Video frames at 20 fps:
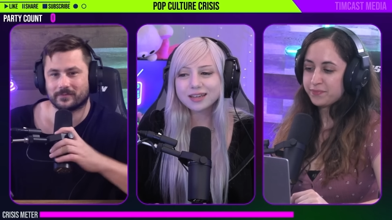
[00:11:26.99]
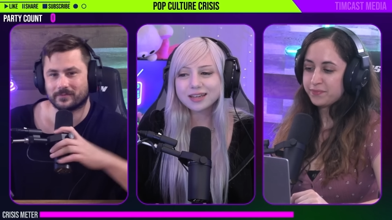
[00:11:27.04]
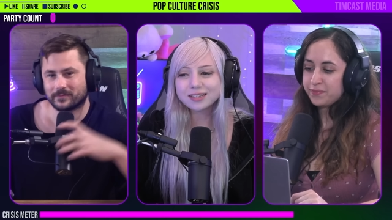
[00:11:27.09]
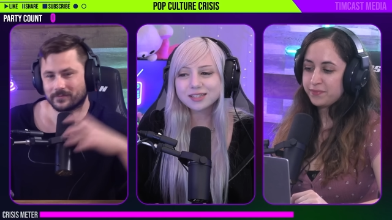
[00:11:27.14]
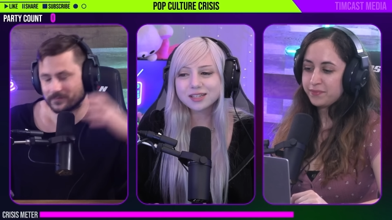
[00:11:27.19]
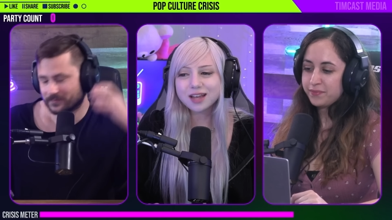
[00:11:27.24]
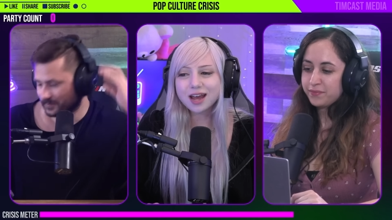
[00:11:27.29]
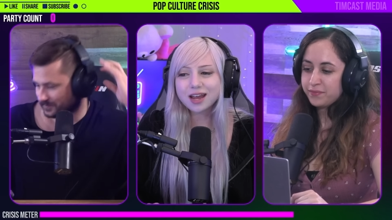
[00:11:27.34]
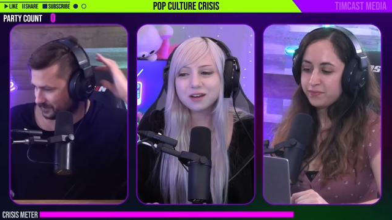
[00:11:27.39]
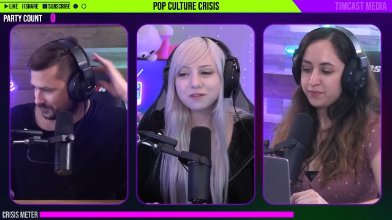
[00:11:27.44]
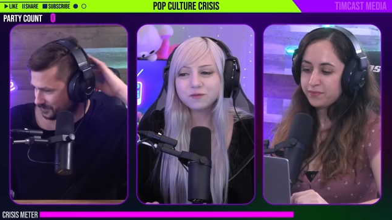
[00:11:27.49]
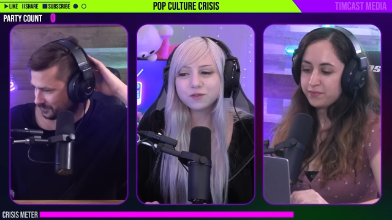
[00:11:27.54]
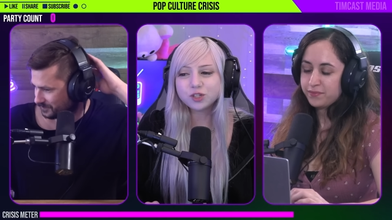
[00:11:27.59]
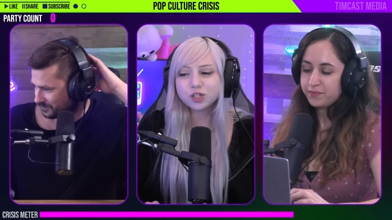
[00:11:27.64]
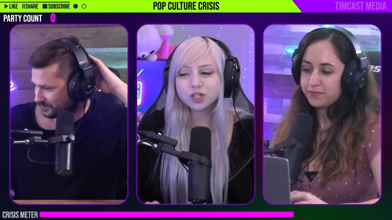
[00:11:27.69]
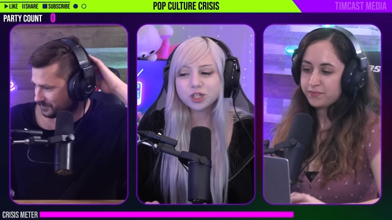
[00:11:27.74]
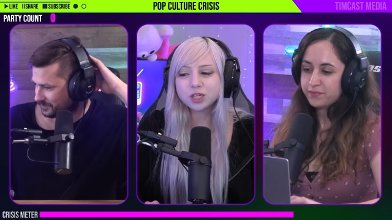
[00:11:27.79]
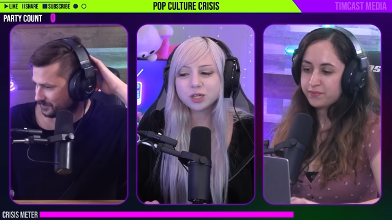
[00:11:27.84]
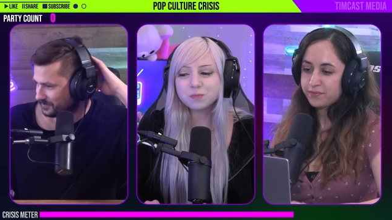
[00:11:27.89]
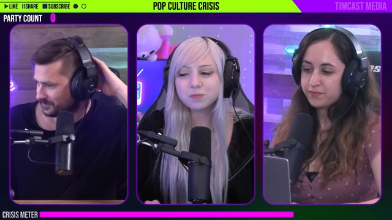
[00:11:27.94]
Speaker 1: it's kind of
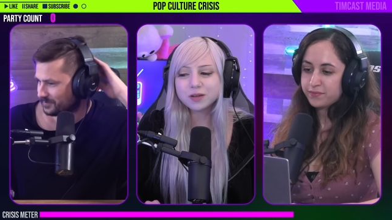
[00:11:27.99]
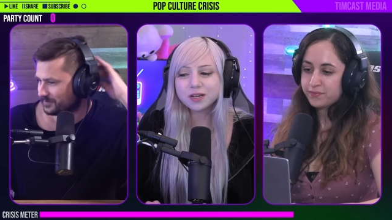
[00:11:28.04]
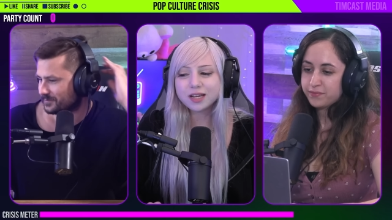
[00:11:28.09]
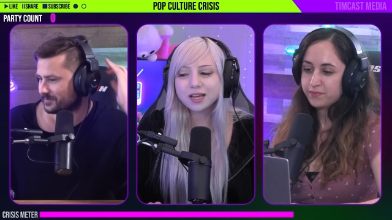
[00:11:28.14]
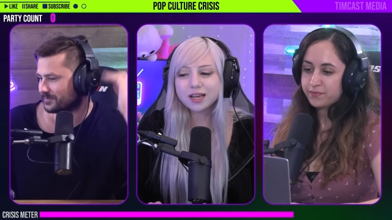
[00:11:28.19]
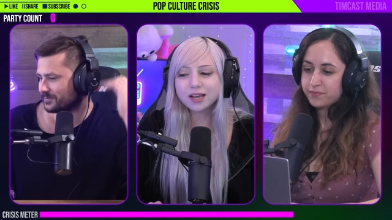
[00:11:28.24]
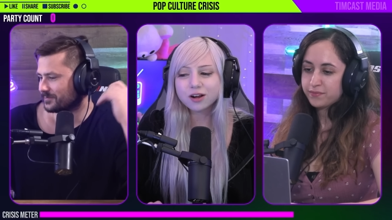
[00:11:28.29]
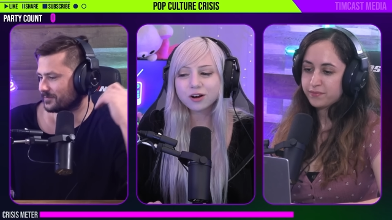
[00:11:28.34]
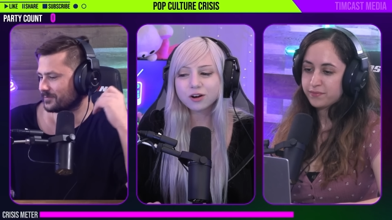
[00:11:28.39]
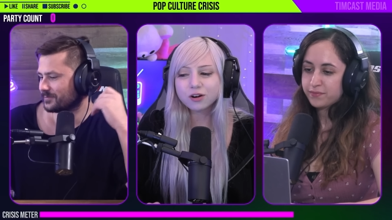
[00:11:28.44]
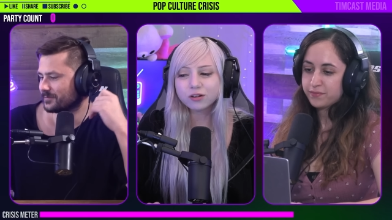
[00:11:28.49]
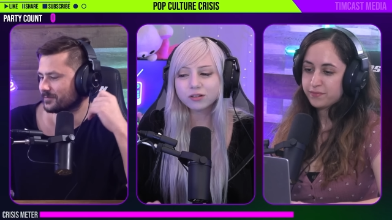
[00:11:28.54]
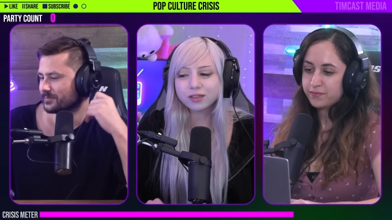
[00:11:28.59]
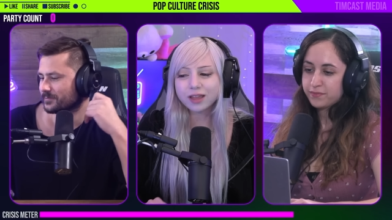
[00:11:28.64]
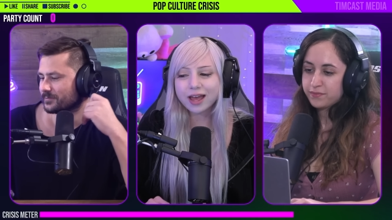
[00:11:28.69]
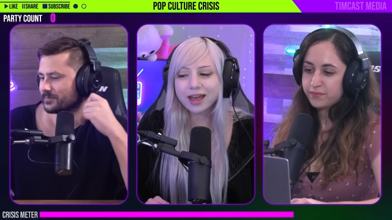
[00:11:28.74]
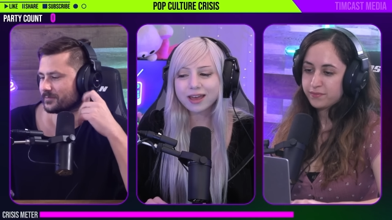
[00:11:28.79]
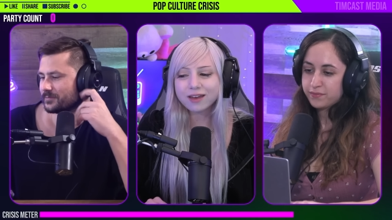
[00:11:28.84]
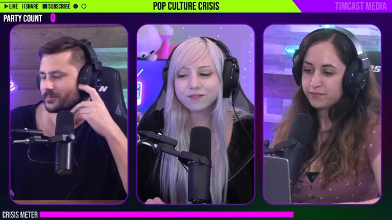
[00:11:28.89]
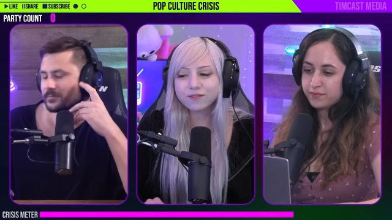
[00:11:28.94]
cheapening her
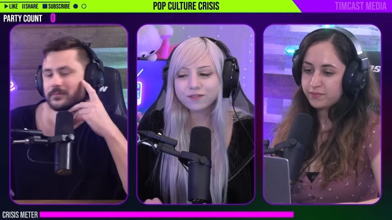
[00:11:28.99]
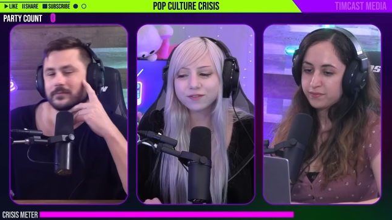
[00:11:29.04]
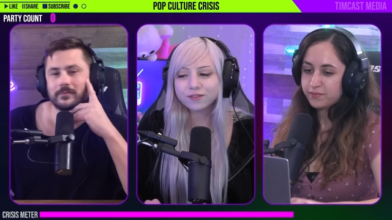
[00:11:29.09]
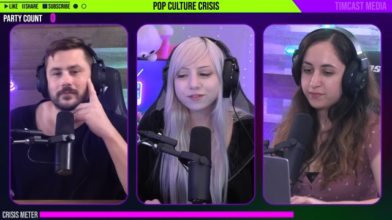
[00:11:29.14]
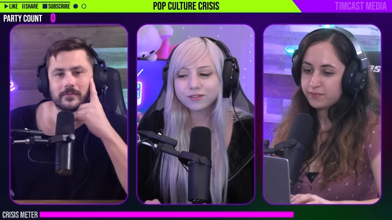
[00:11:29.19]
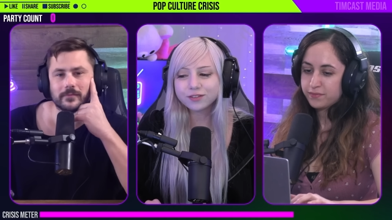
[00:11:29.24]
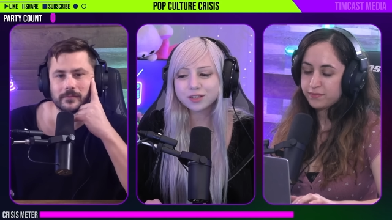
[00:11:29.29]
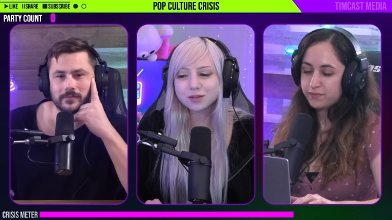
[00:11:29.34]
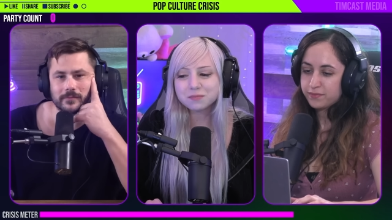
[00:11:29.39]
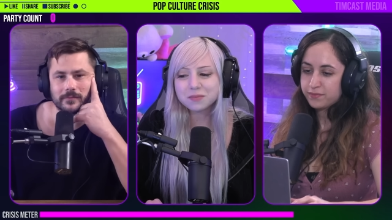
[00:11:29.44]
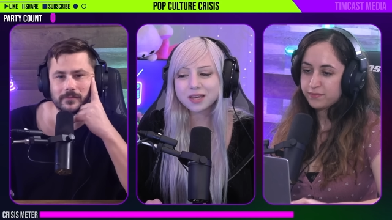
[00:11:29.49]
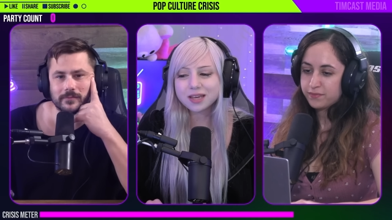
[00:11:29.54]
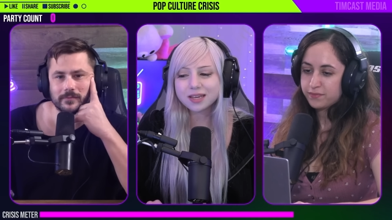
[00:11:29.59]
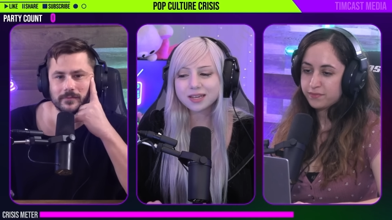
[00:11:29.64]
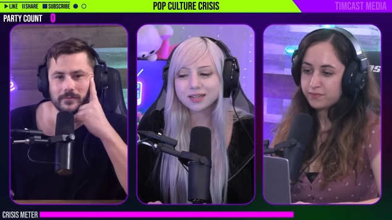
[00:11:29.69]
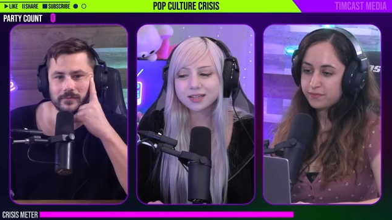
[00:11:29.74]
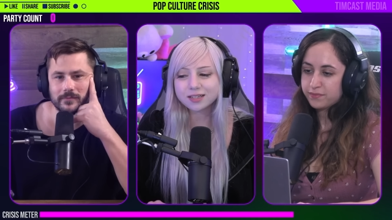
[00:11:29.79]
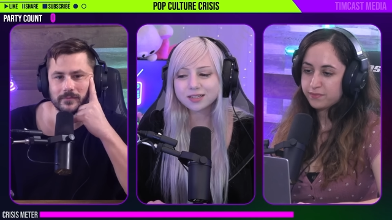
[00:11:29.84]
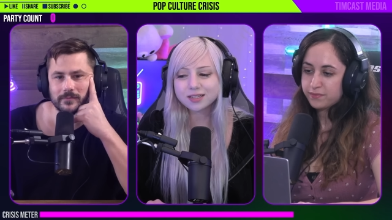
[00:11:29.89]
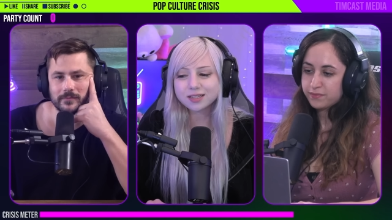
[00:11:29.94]
life to make
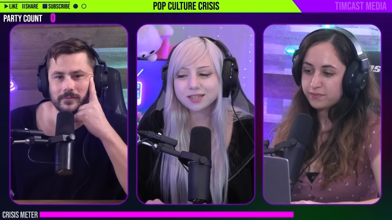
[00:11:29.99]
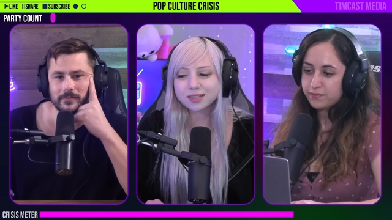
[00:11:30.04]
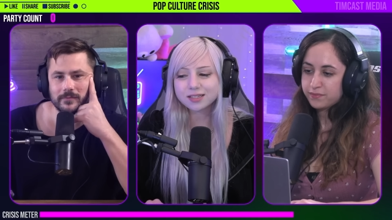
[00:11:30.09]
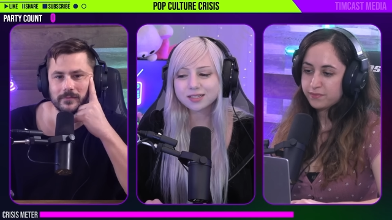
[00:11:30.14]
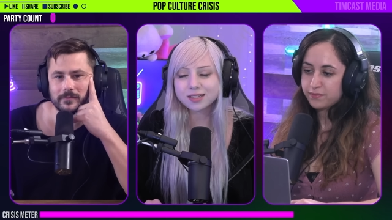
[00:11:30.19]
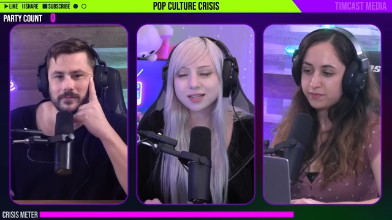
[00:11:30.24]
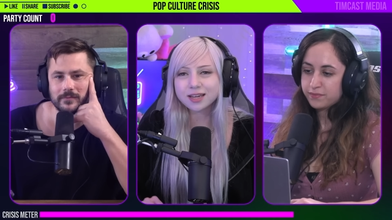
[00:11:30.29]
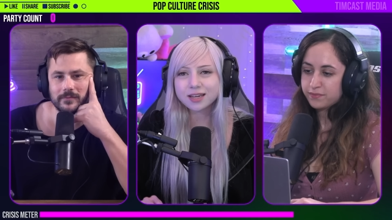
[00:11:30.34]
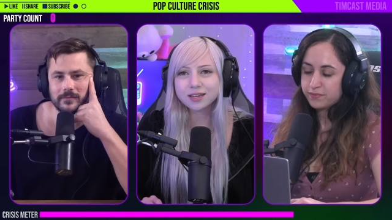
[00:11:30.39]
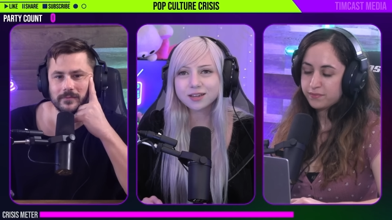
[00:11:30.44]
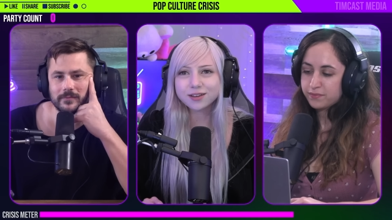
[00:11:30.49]
it into this like